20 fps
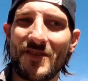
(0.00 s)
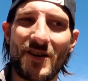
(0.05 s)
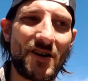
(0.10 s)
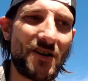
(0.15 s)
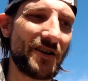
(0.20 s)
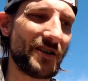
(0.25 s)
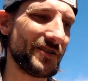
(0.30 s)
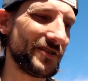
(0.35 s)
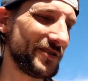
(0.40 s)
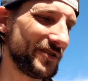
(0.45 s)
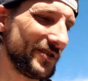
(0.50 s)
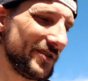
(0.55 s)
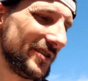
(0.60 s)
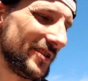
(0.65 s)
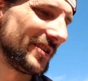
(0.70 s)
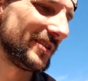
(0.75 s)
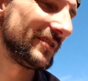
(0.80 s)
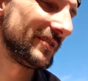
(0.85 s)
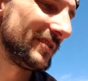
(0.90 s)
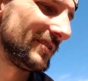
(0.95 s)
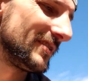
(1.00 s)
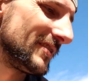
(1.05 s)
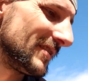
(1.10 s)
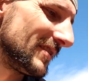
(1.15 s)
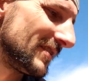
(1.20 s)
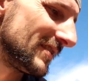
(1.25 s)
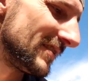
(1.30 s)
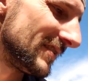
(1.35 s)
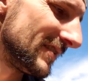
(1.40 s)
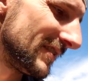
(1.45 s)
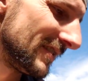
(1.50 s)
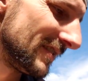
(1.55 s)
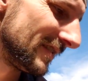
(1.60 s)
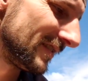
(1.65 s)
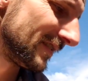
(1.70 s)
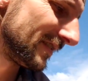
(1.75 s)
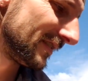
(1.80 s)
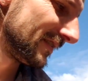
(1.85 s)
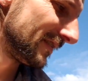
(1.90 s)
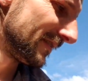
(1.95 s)
Honestly,
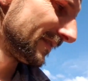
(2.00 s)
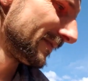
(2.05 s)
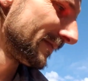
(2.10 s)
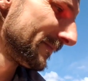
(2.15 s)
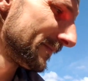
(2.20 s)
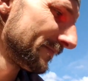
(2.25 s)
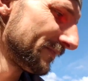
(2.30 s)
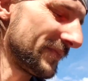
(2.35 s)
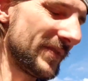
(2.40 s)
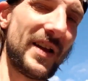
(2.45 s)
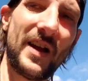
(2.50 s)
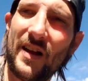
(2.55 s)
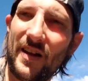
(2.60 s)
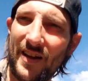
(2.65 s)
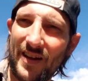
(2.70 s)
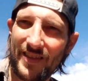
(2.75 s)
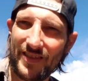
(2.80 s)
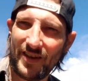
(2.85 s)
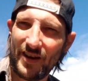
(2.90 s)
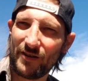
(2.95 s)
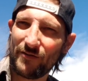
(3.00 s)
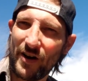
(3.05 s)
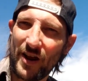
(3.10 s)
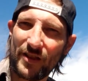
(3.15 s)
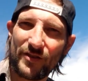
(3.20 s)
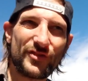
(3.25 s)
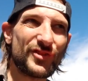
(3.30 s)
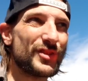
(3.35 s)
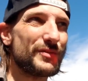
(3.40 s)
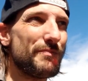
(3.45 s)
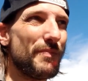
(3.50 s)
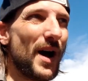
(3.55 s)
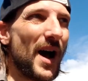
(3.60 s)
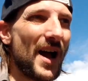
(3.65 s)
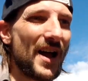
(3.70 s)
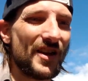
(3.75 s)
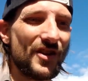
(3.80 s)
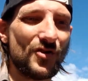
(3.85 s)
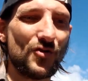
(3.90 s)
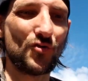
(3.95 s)
I think I'd rather just
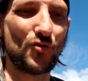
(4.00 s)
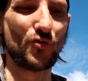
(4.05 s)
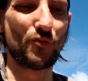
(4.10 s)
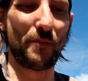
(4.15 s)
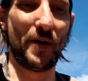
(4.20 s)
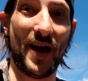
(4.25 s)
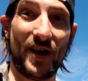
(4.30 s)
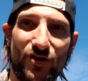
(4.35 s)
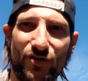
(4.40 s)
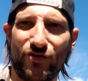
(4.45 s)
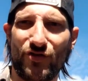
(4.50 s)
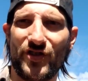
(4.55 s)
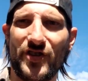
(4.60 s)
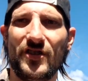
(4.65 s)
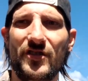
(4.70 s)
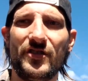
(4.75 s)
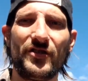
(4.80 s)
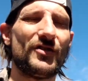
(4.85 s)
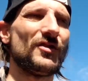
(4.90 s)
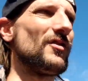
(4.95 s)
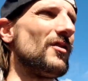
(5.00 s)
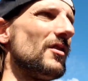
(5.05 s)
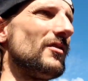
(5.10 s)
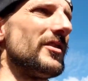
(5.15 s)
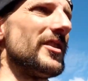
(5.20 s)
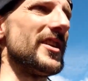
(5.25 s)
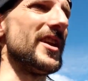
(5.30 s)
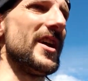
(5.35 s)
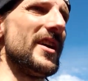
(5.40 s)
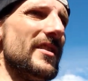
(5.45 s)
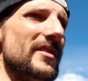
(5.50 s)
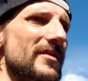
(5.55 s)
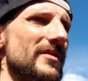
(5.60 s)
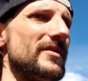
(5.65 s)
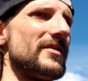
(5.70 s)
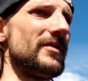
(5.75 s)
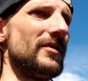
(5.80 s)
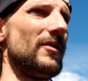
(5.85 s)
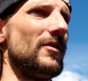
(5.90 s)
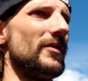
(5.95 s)
buy a new master cylinder
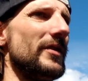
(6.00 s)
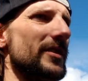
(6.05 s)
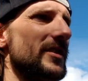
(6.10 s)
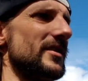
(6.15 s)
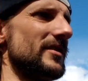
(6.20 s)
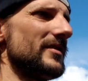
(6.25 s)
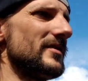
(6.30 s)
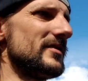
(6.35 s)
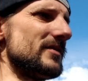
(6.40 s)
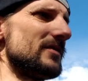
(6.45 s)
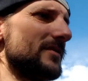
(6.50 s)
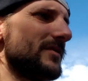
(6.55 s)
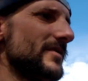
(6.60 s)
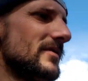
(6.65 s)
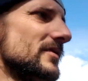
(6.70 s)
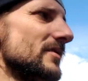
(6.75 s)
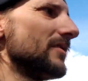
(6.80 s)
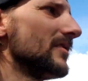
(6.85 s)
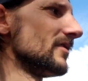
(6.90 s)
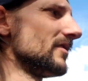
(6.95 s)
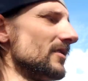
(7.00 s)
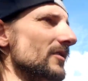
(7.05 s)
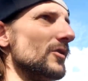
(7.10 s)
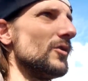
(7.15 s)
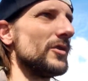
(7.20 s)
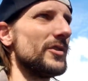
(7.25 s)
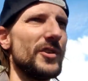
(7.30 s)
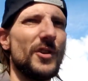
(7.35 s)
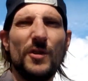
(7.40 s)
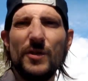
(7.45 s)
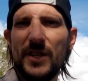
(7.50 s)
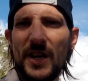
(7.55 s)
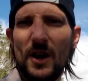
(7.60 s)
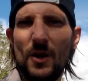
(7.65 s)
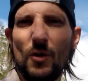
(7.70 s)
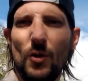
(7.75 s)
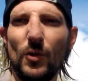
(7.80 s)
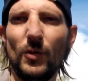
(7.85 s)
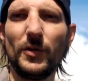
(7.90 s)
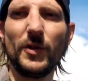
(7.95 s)
altogether, only because Lord knows how
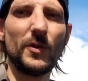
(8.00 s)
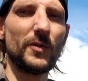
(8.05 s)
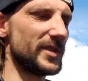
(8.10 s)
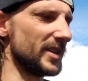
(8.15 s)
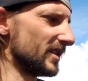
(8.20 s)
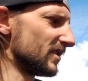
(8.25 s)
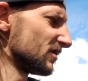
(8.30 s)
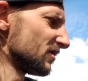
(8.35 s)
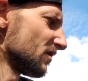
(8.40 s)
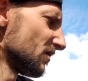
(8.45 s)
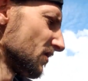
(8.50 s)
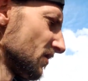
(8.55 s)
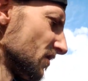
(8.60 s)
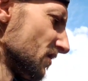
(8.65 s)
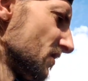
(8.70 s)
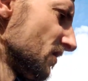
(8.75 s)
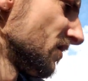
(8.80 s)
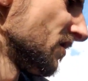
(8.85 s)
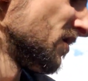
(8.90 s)
old those things are,